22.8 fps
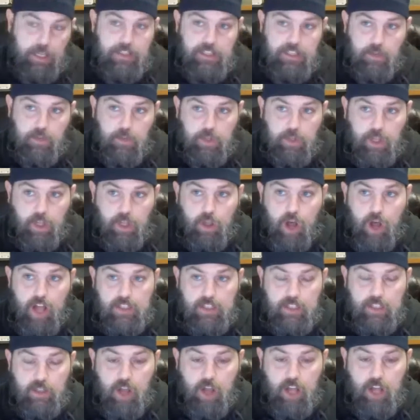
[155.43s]
I said, with
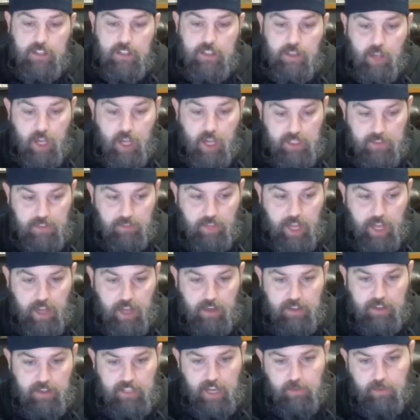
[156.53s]
lots and lots and lots of
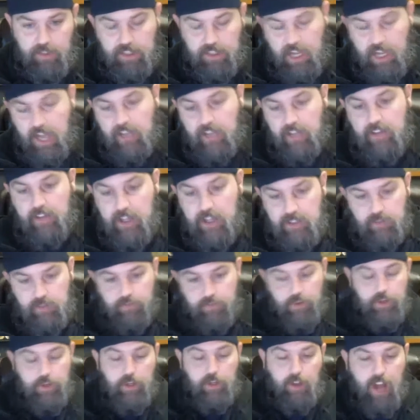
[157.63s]
layers. I would take tons of
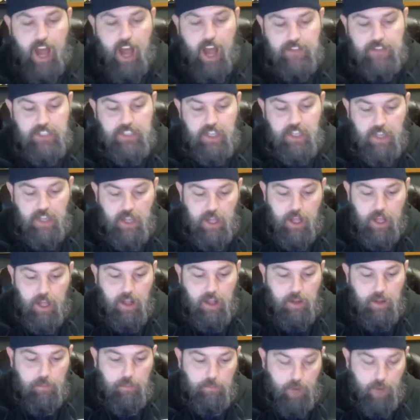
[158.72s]
photographs.
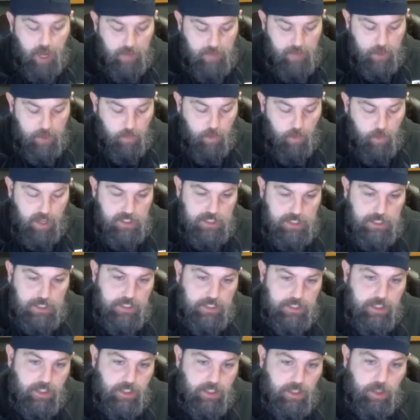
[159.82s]
But it wasn't
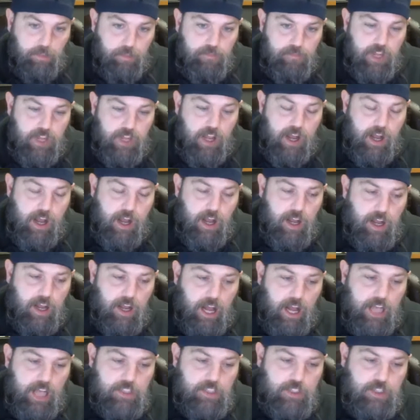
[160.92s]
until
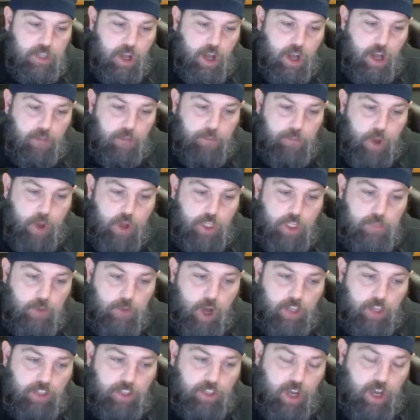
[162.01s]
I saw
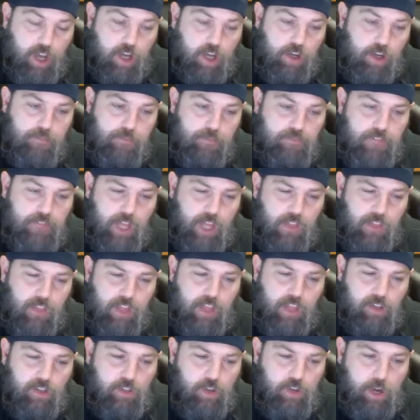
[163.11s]
Pokemon Go, and
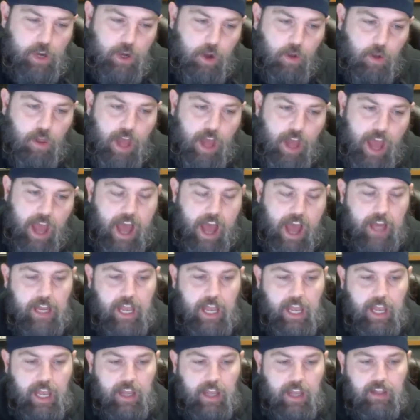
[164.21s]
then Crayola
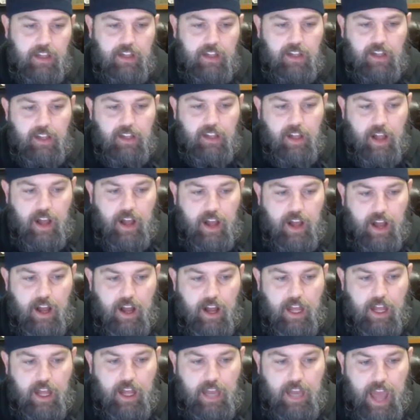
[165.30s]
had
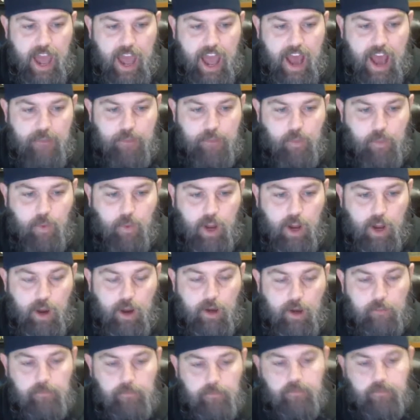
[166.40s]
an app
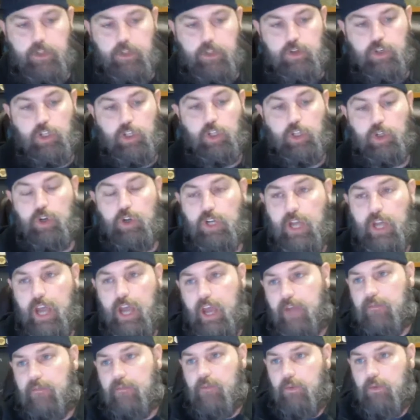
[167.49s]
where you could look
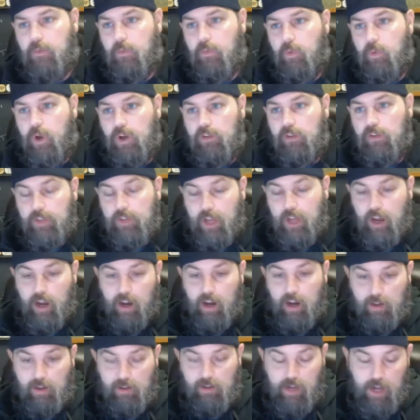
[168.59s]
at one
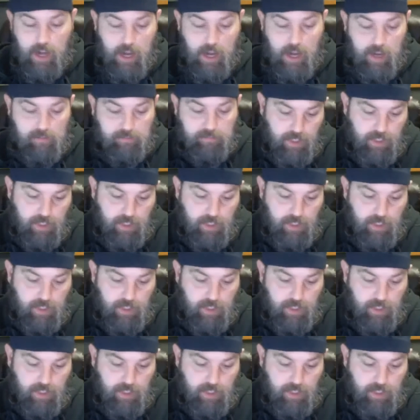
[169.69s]
of their